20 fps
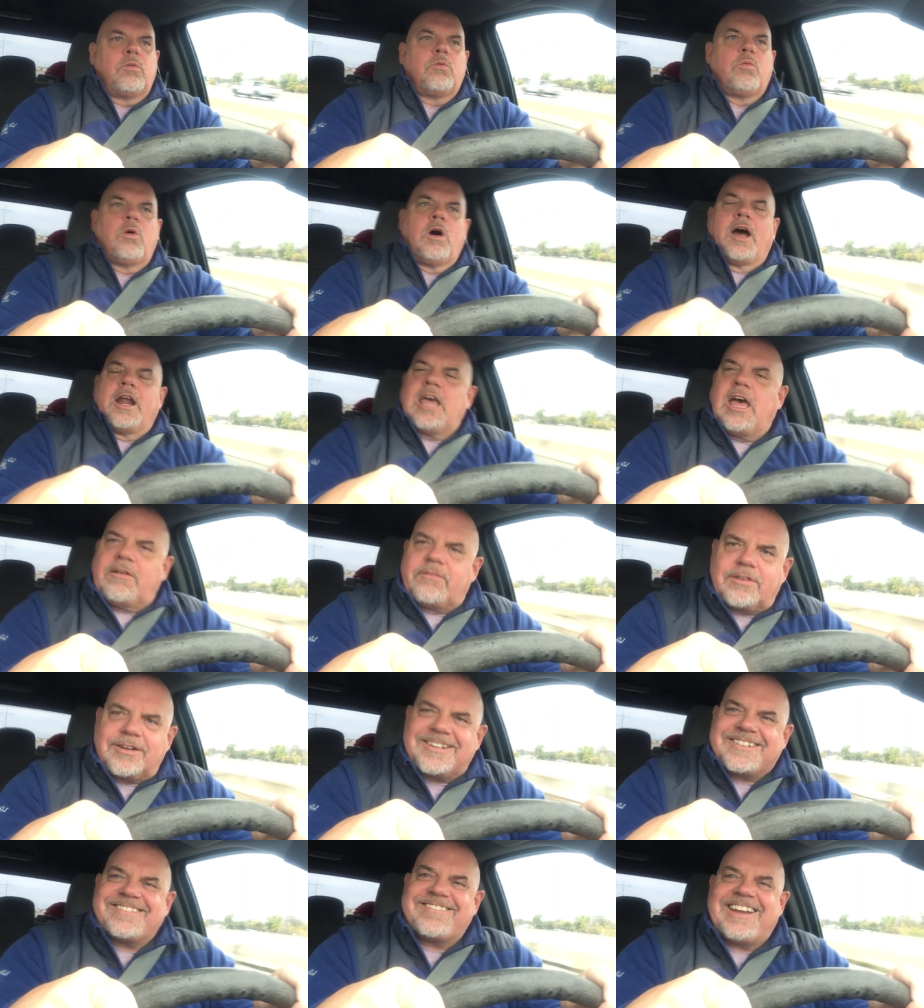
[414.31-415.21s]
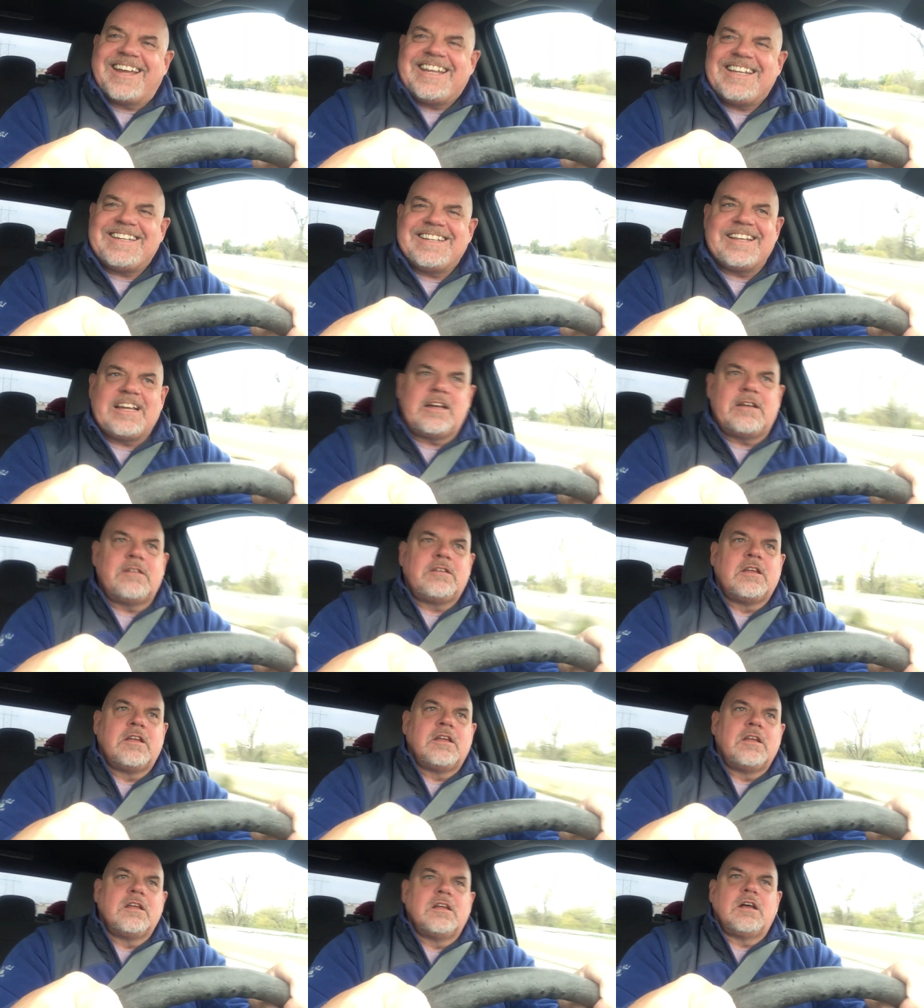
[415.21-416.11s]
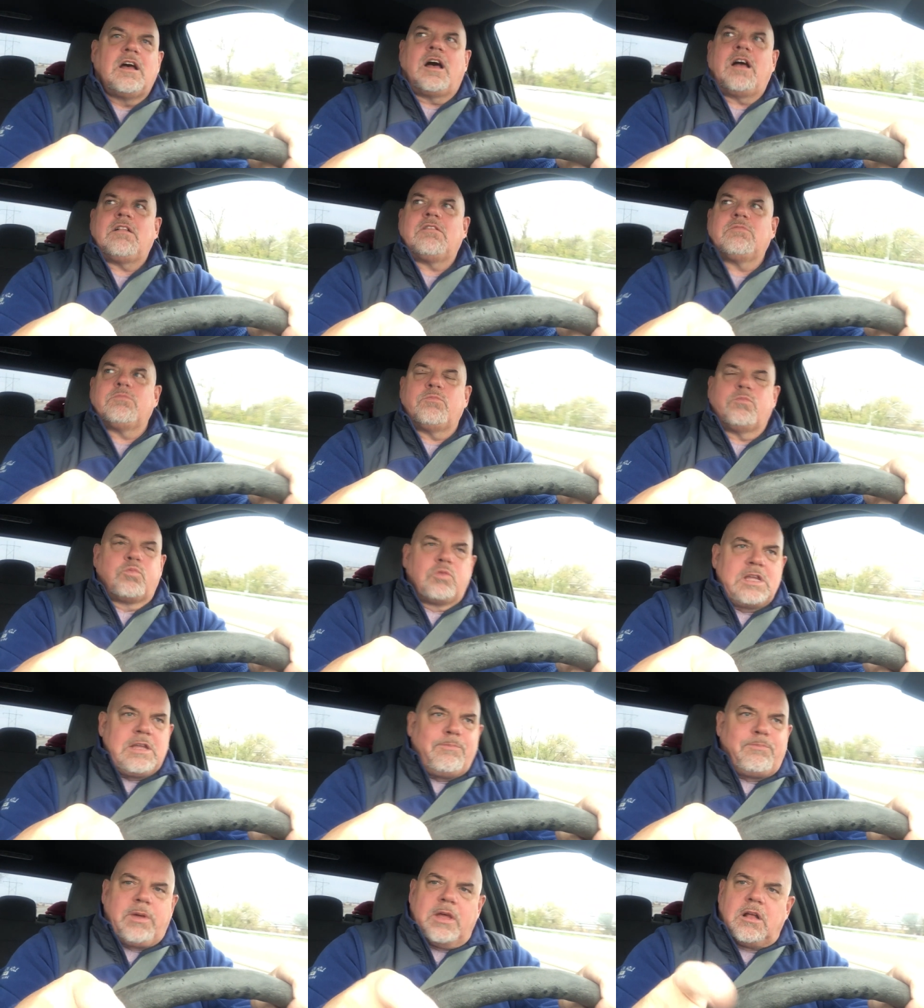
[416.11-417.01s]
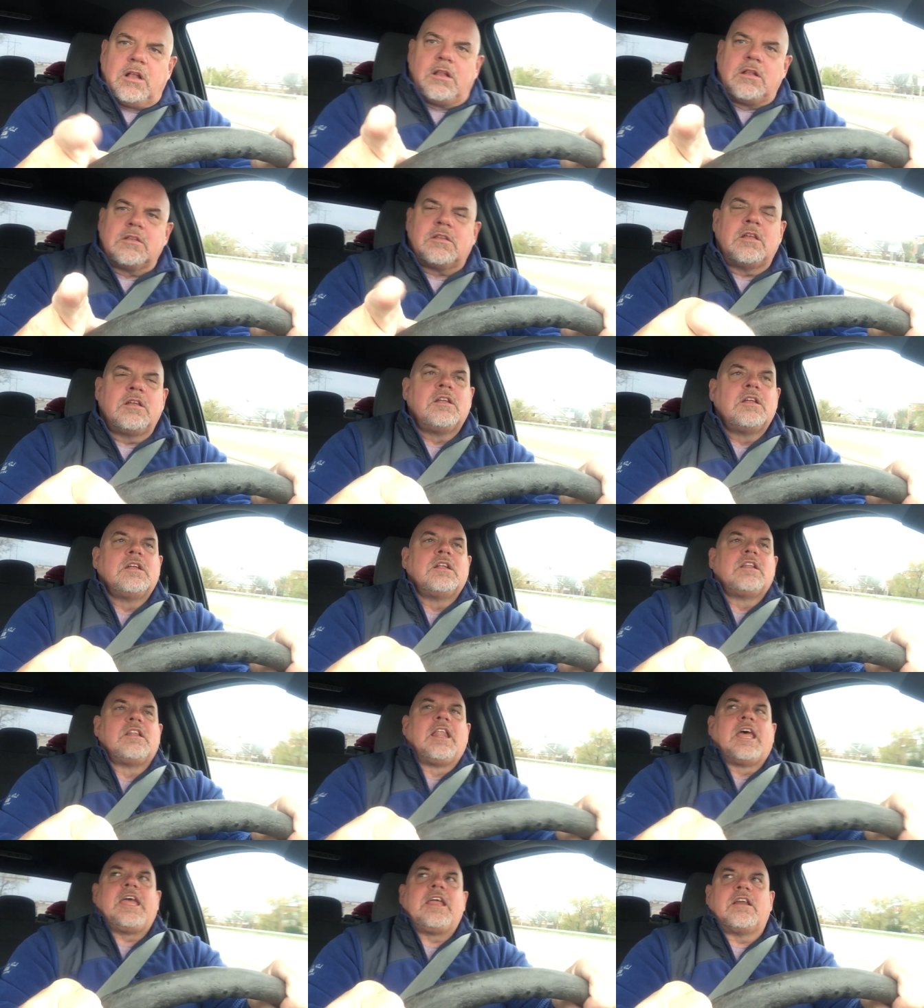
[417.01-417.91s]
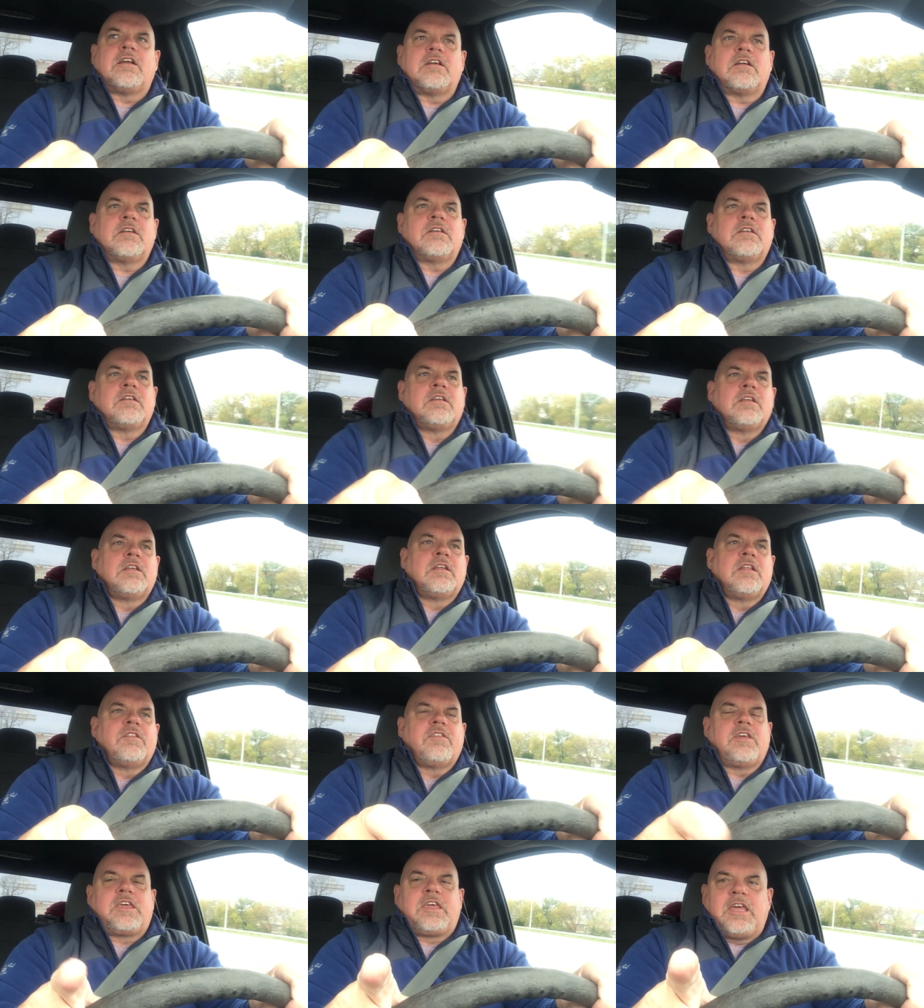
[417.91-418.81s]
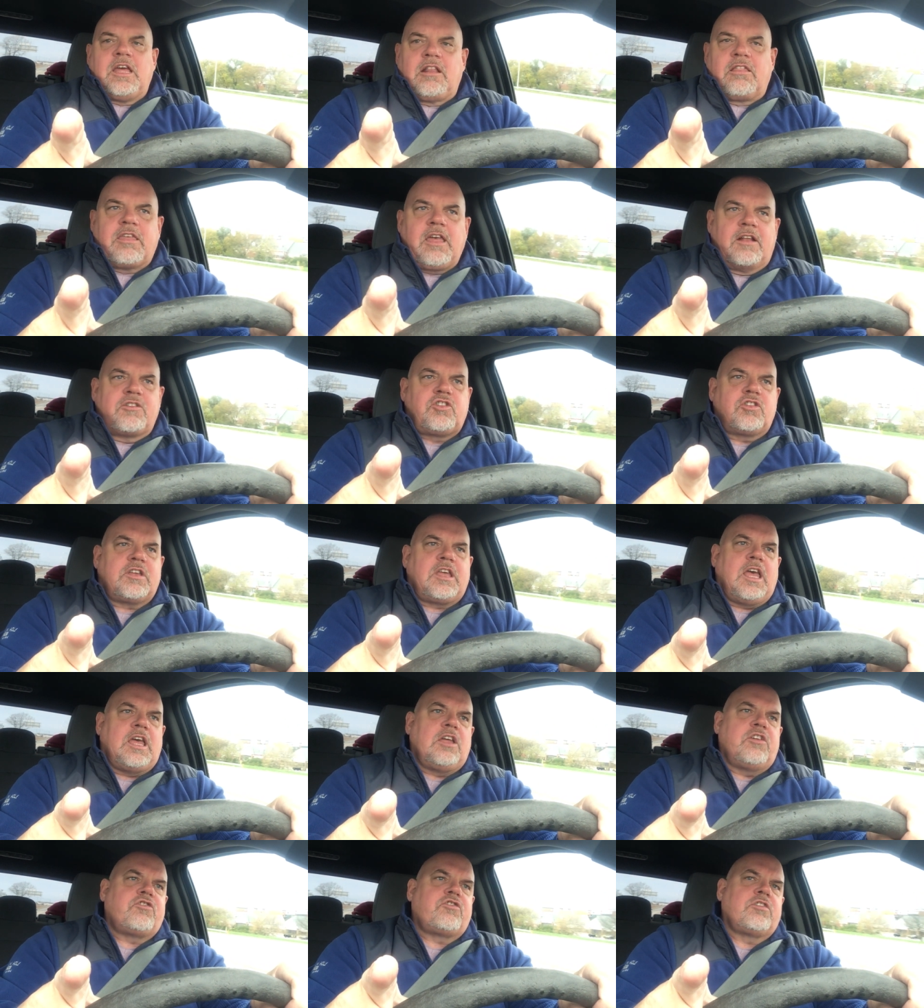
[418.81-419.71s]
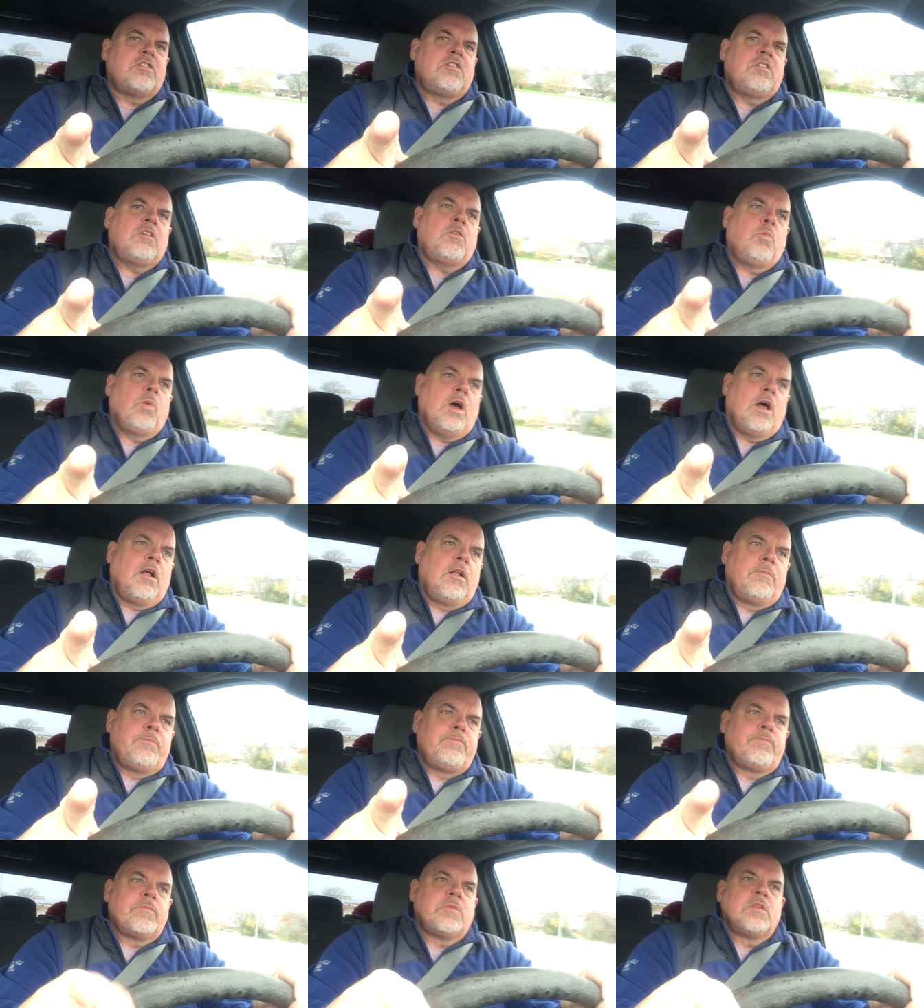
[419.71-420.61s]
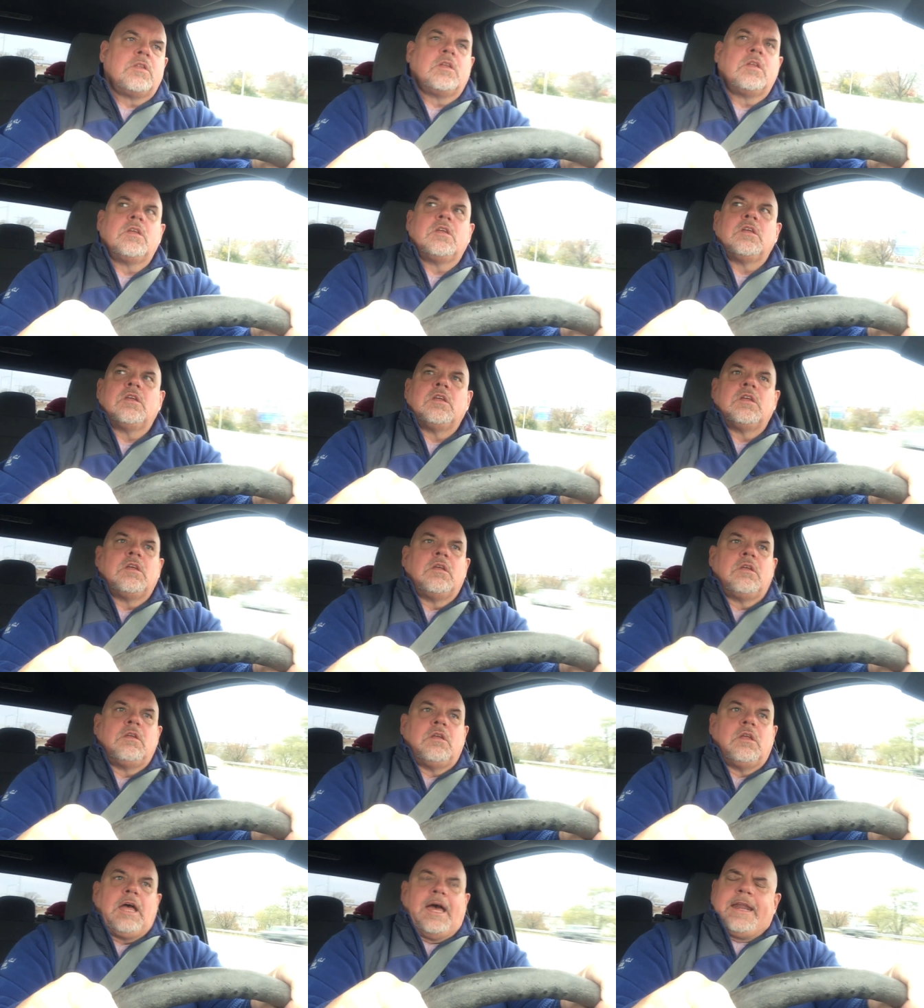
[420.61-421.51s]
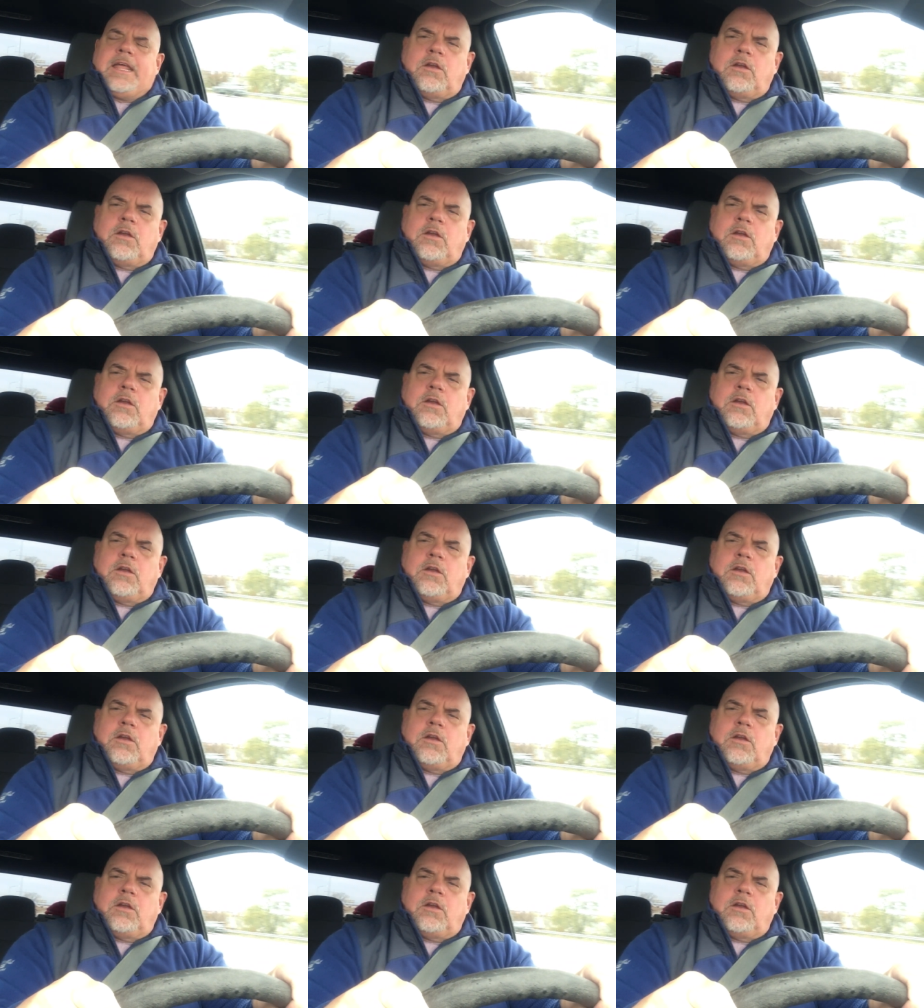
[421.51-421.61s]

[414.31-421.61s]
whatever, right? I'll rebuild later. The kids' education, well, I